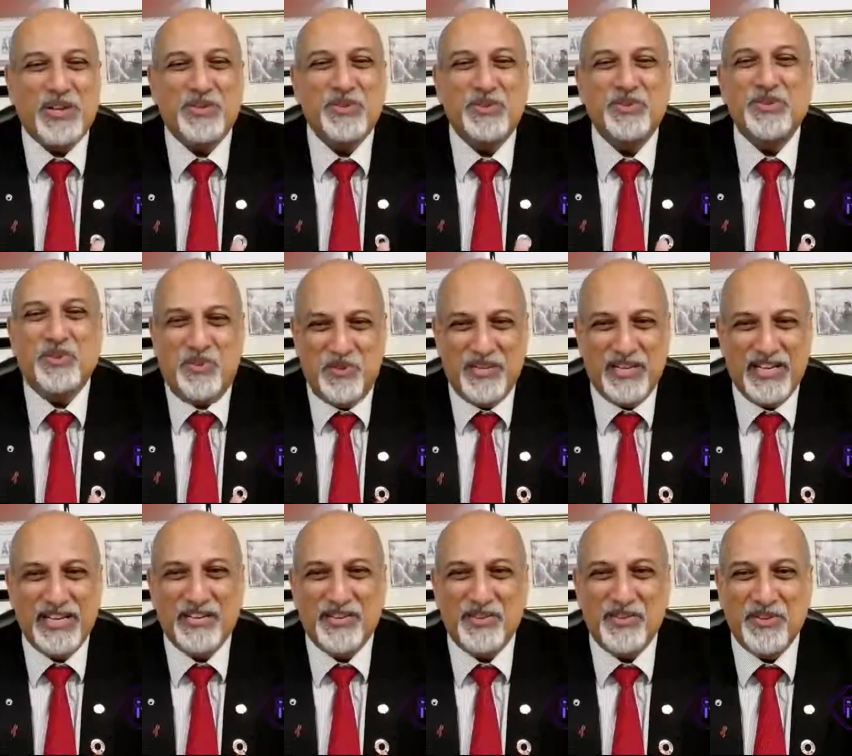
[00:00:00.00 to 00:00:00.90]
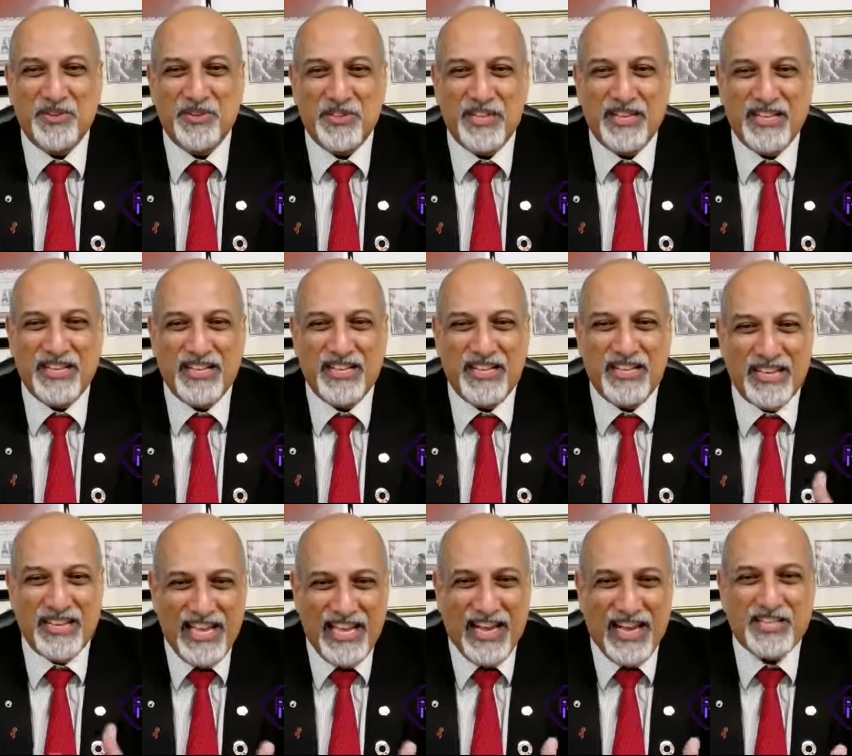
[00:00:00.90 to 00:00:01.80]
to do, right? The
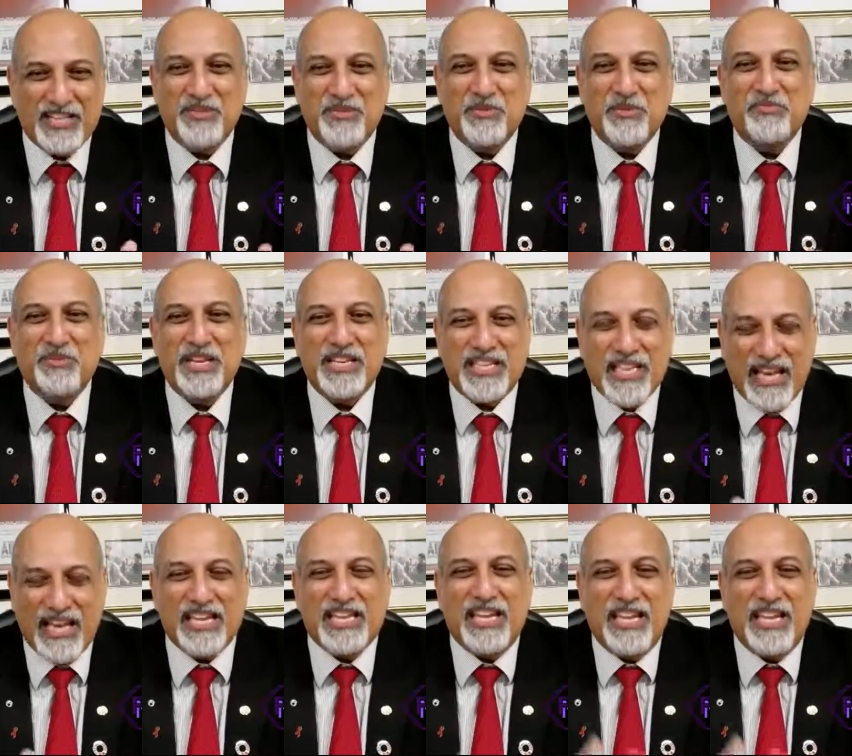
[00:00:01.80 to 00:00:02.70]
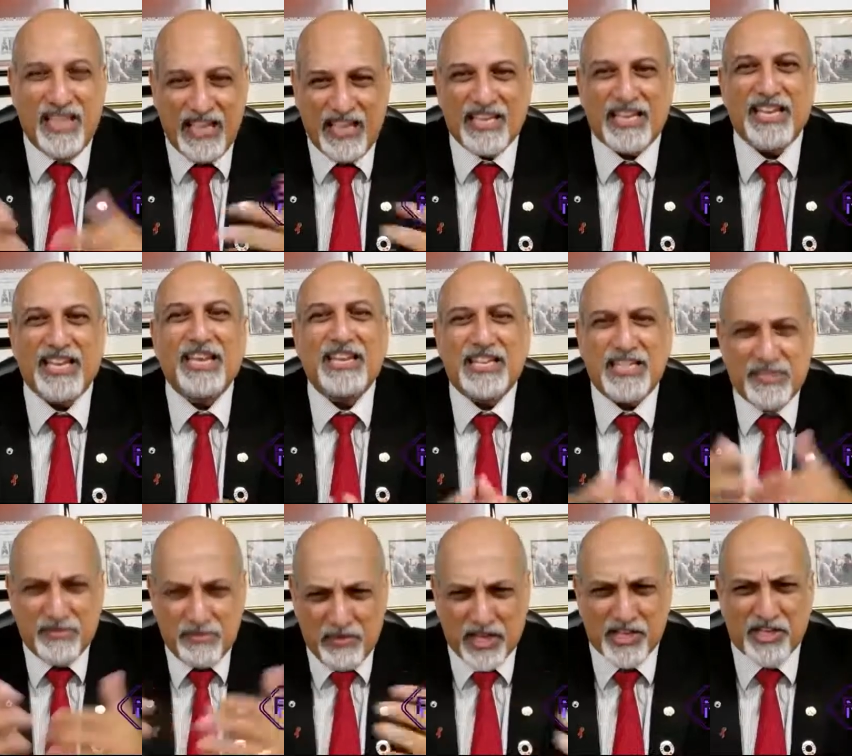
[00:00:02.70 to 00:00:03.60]
reaction would be try and create
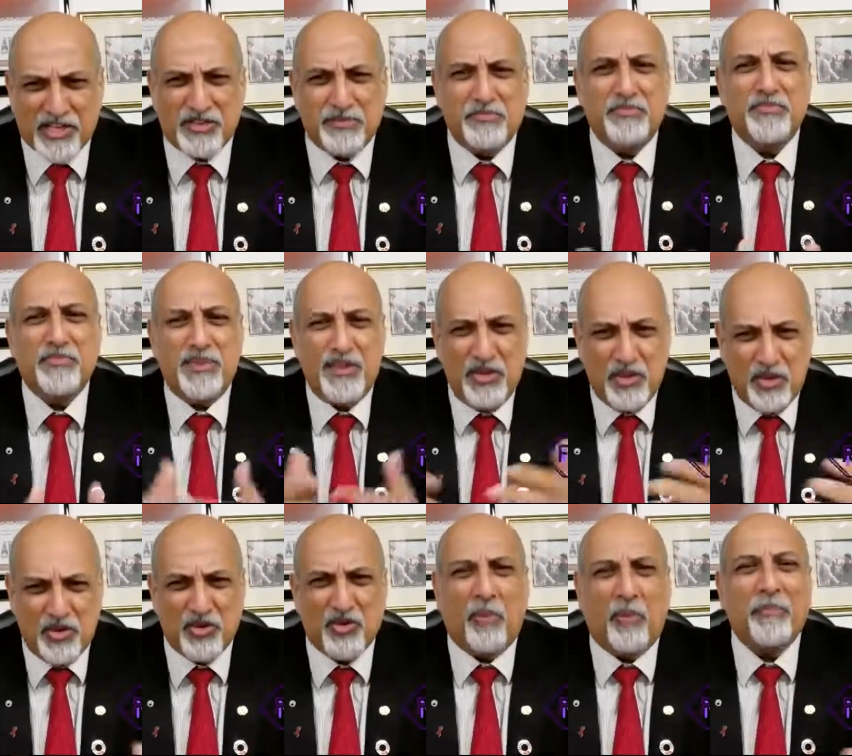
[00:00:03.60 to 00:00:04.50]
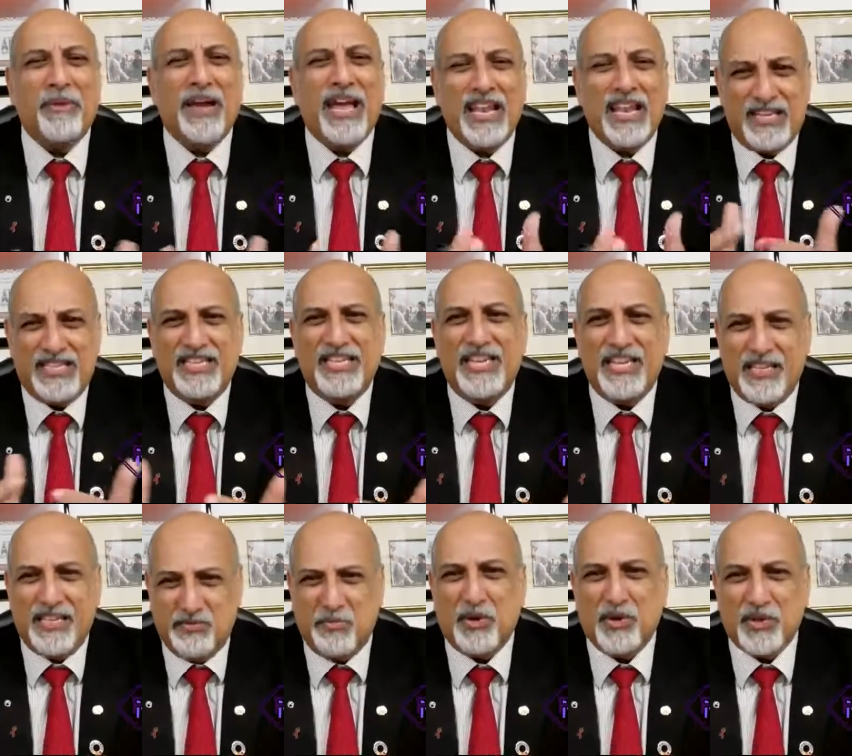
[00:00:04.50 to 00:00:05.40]
as much, you know, normality
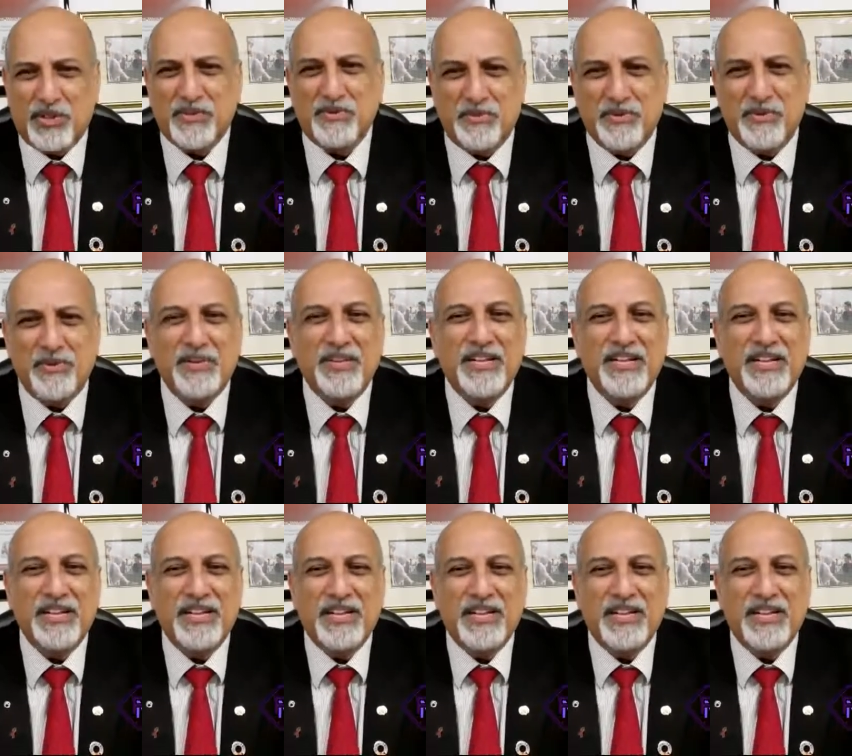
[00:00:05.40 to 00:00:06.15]
as possible.